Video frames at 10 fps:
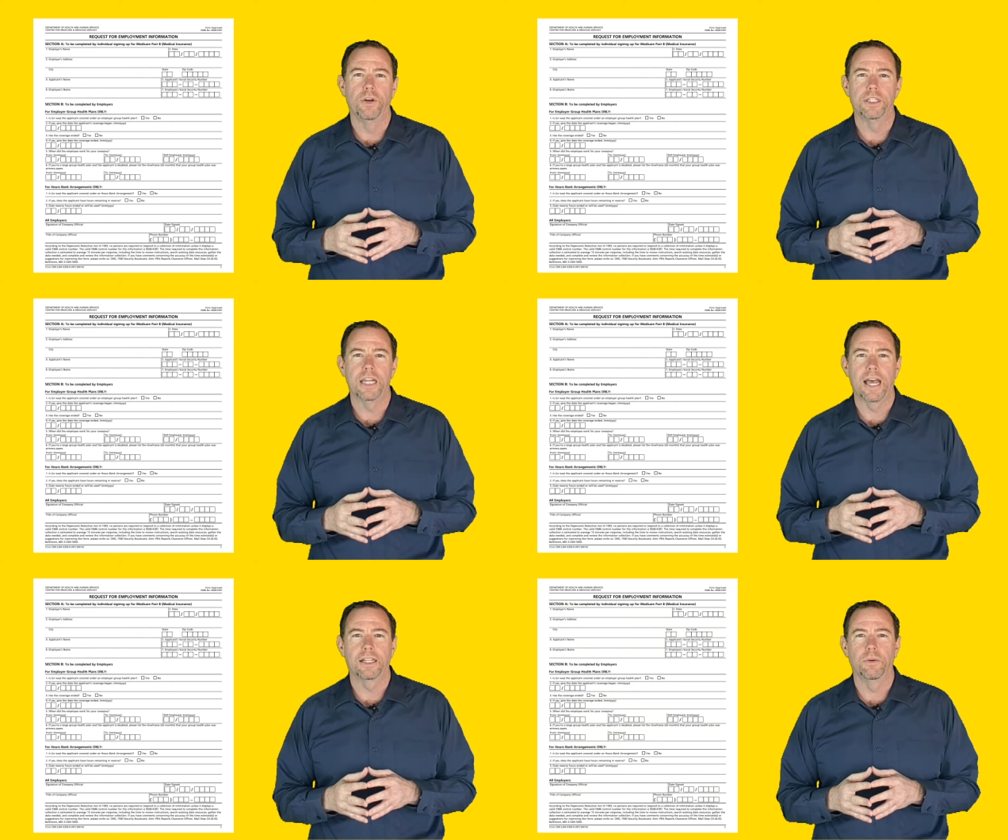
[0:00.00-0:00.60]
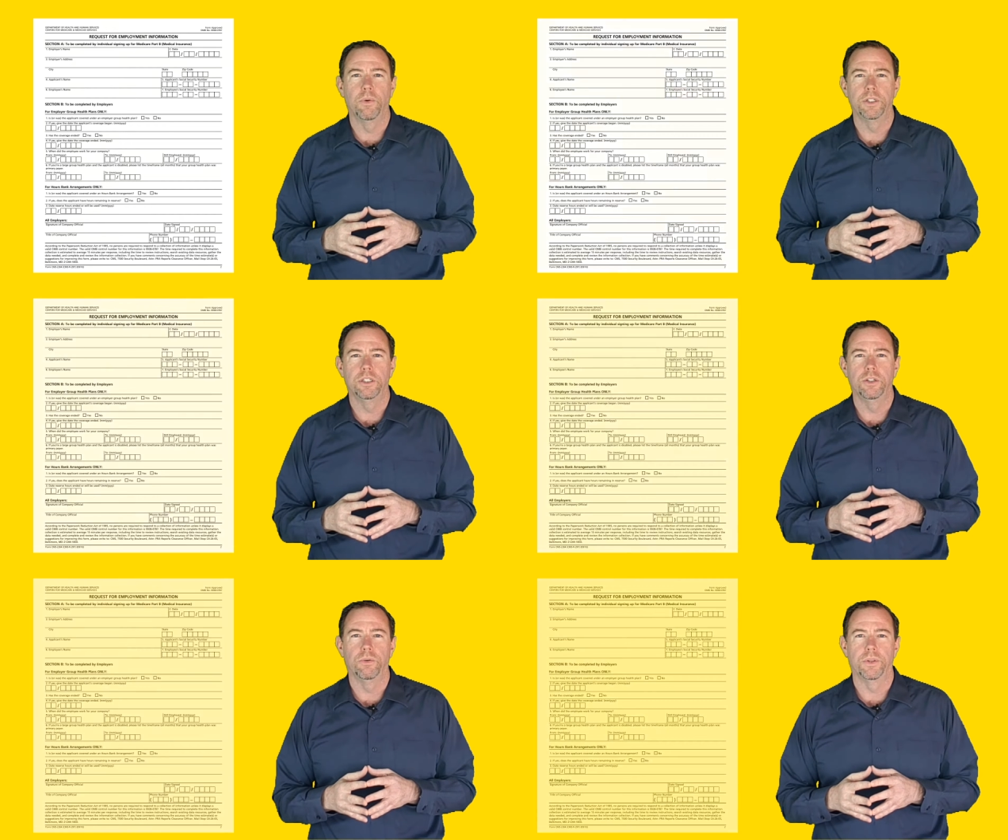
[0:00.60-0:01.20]
exactly what to
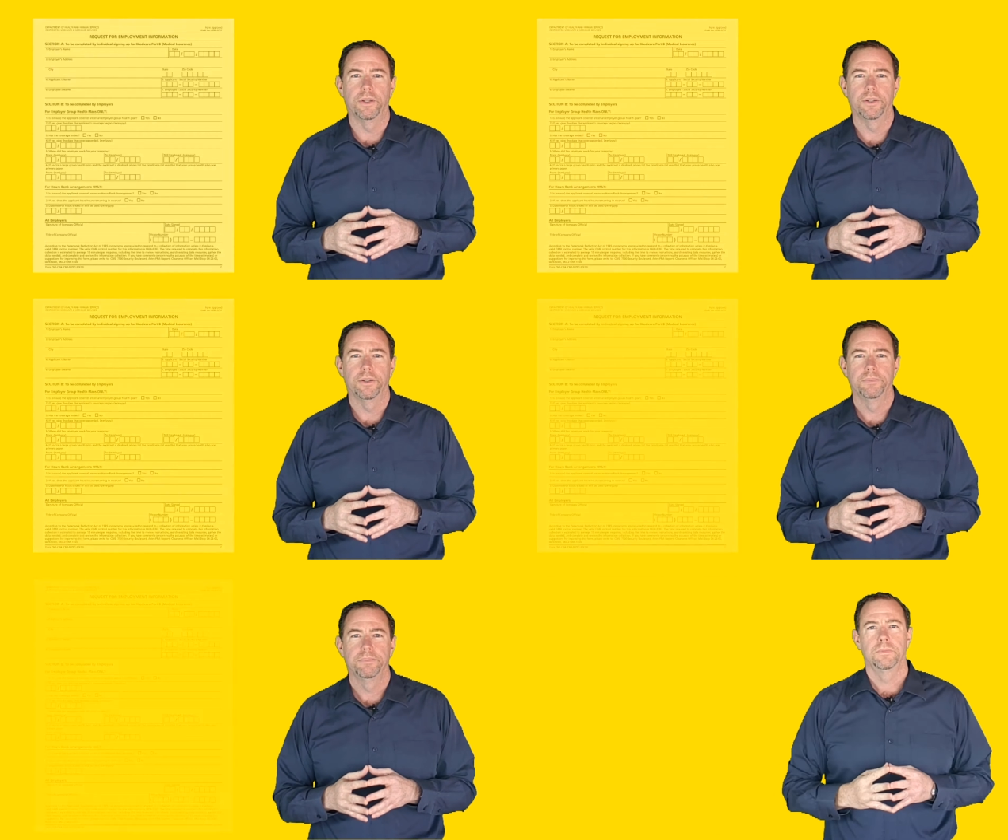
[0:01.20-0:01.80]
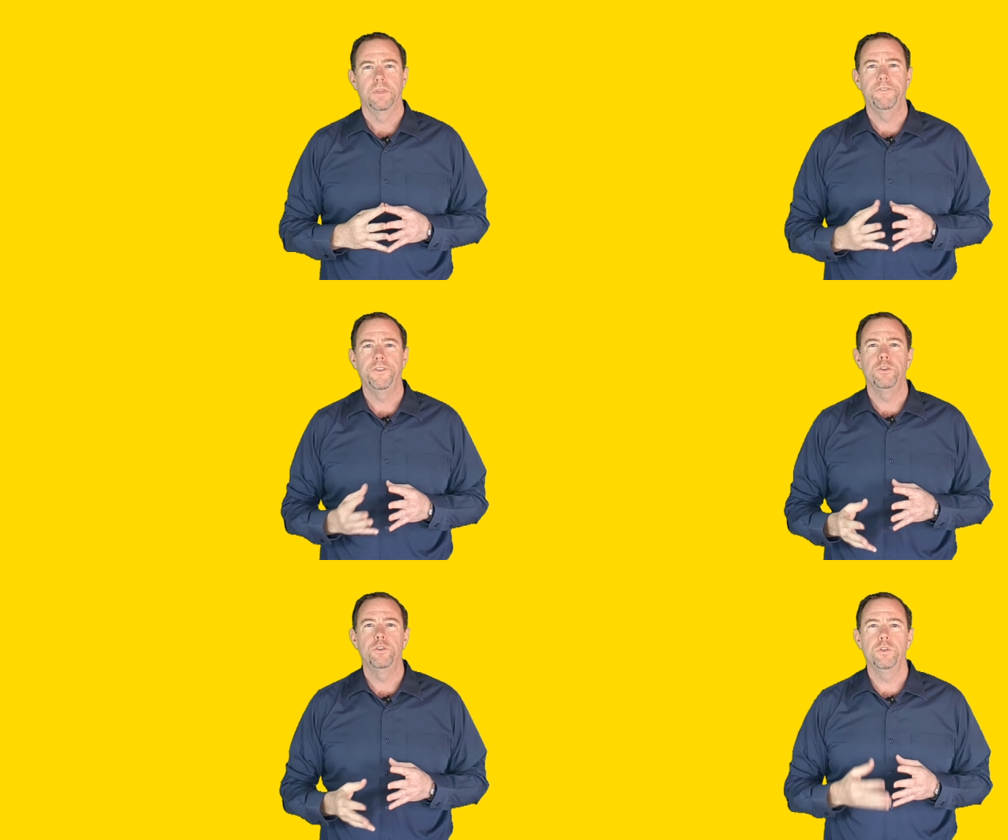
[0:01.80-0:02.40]
do with it. If
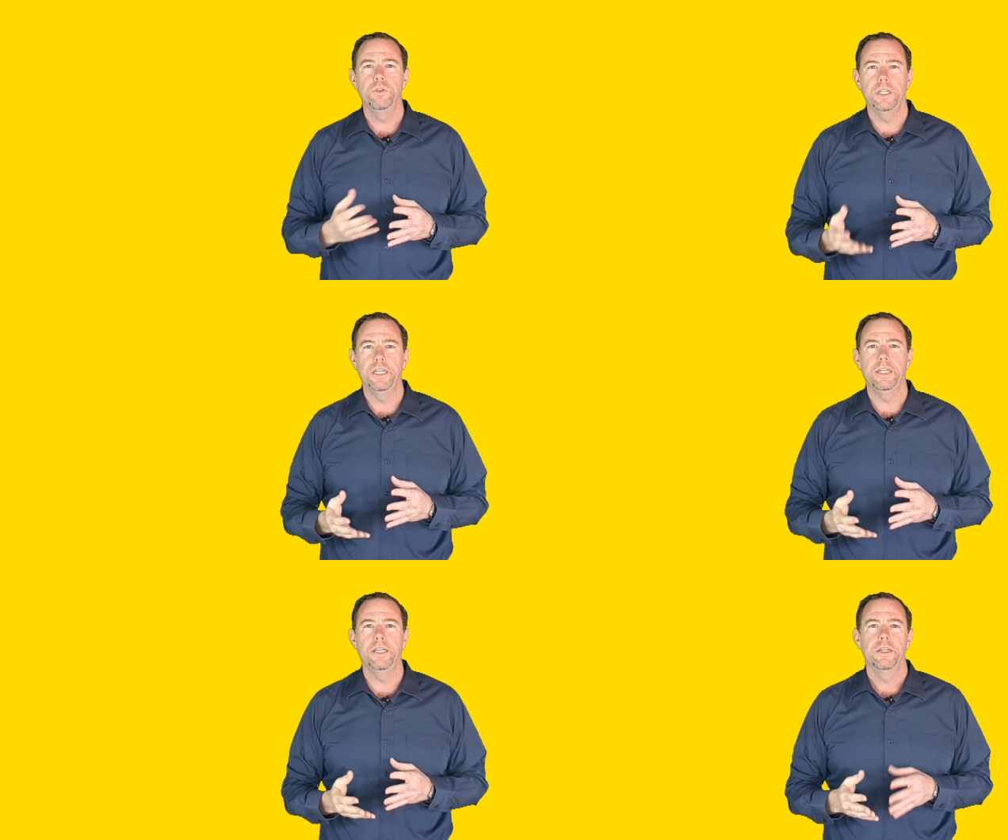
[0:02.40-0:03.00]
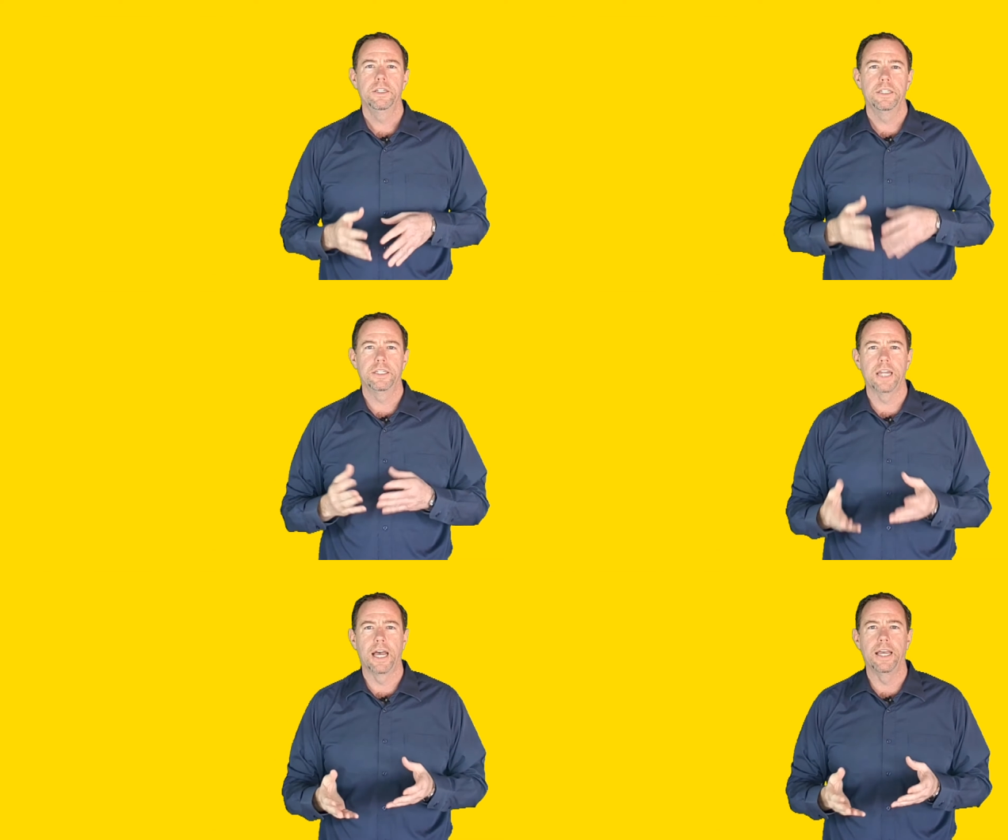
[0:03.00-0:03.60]
you do need to
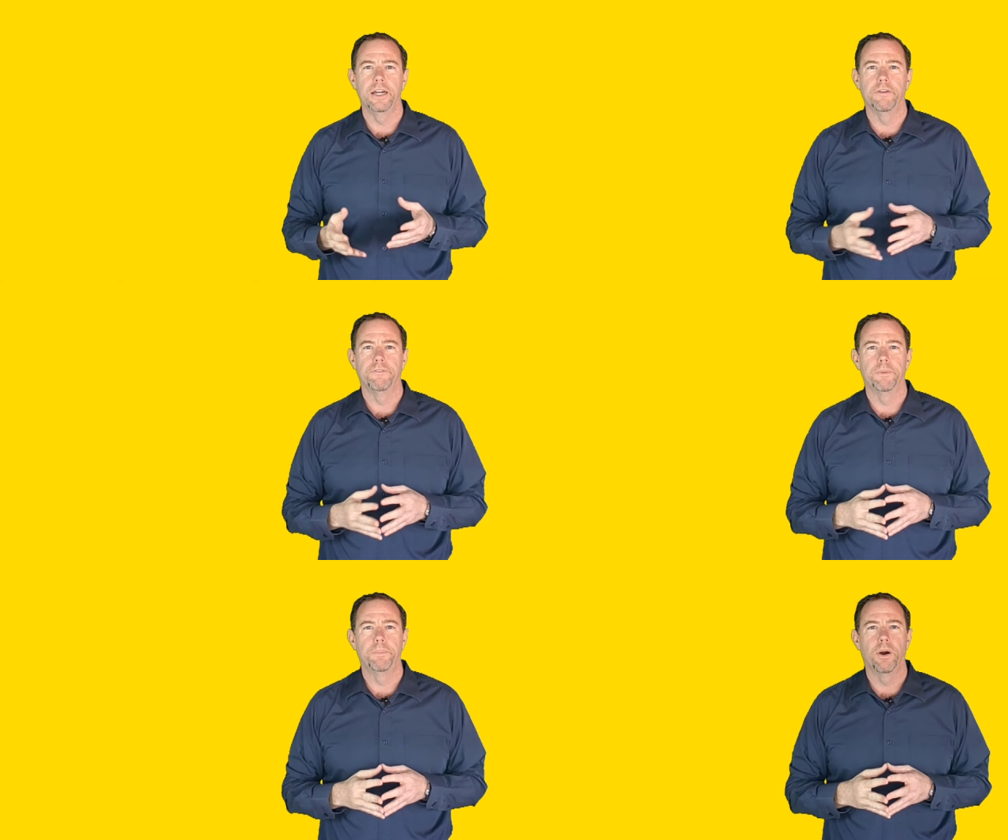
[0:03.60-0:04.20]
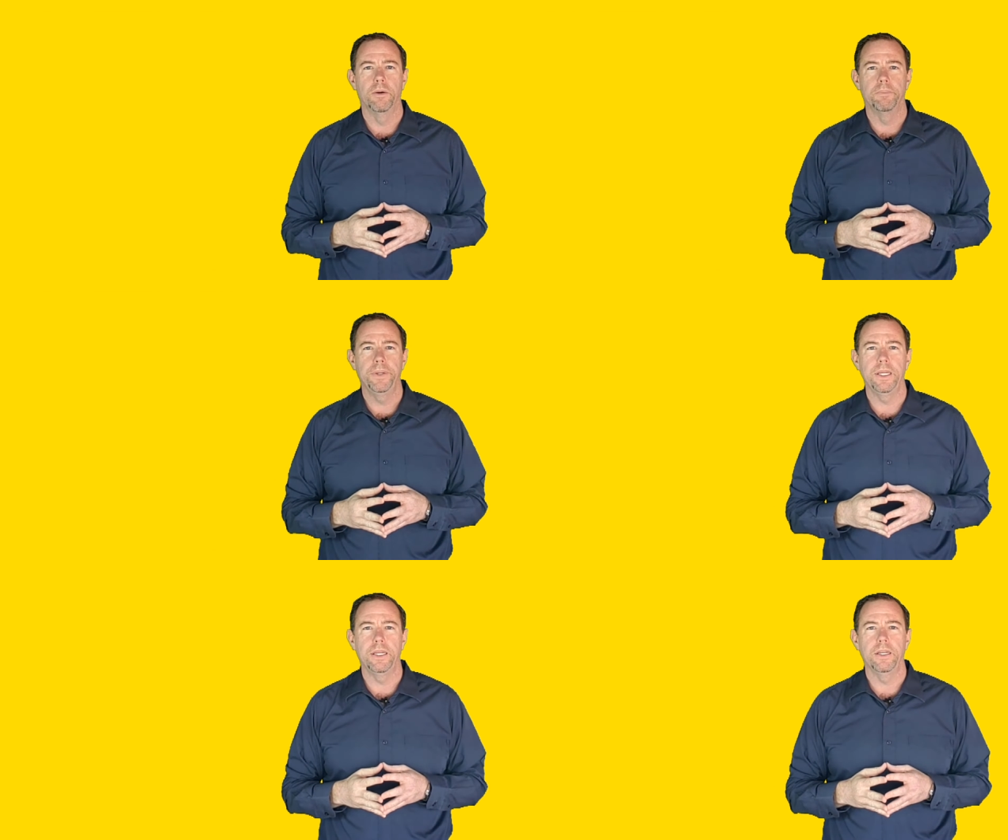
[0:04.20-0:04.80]
sign up for Part
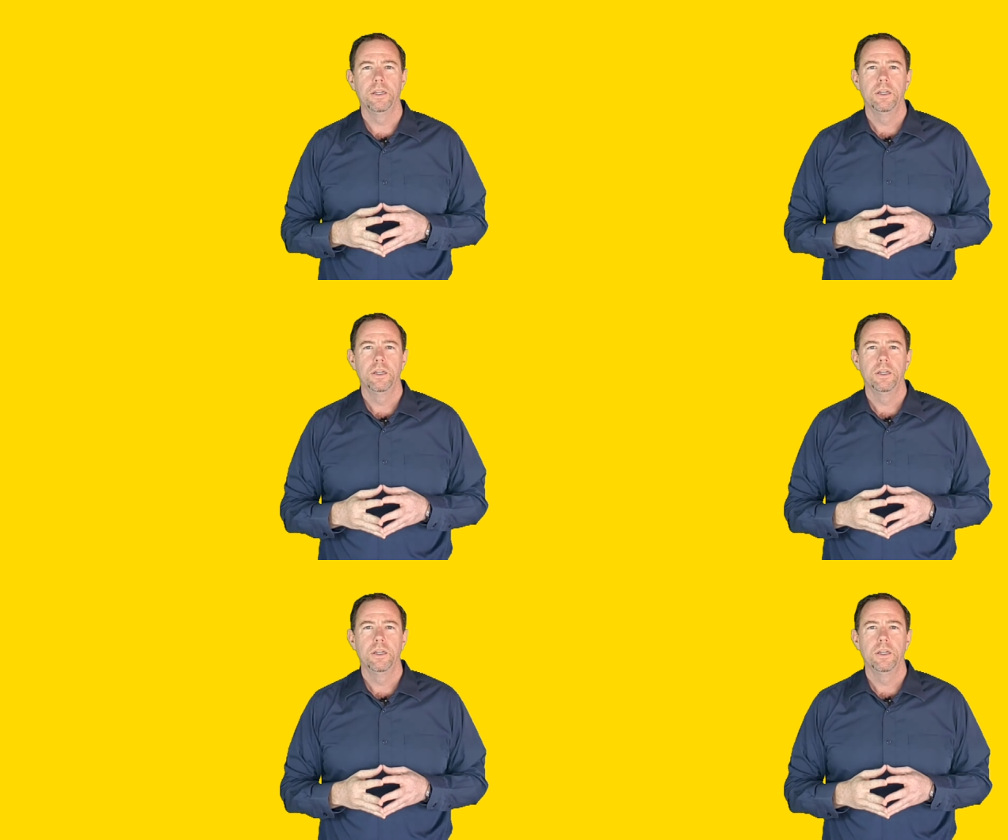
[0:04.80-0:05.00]
B,